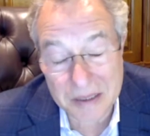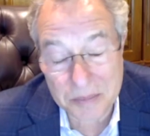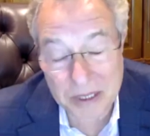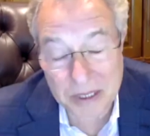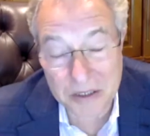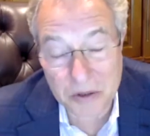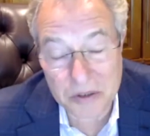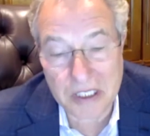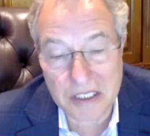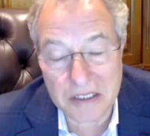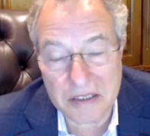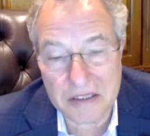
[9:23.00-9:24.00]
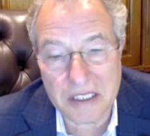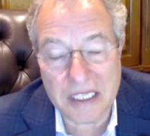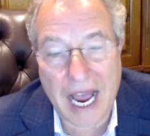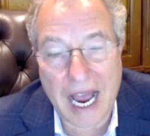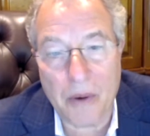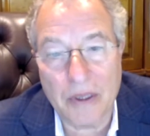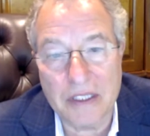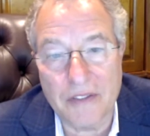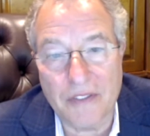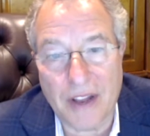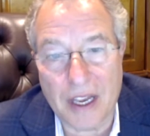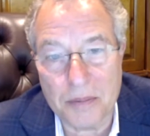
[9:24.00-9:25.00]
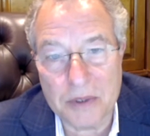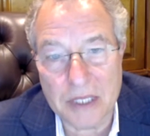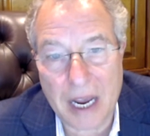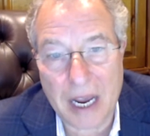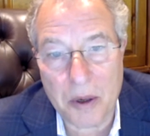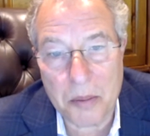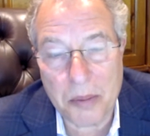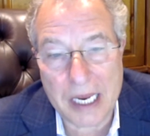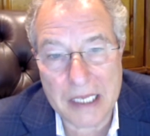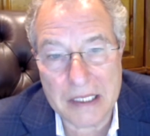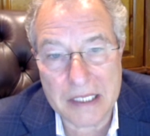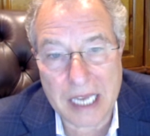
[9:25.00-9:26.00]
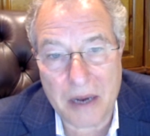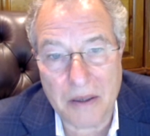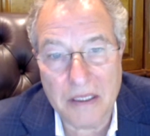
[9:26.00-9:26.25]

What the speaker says: be interesting to see how it develops and how it pans out.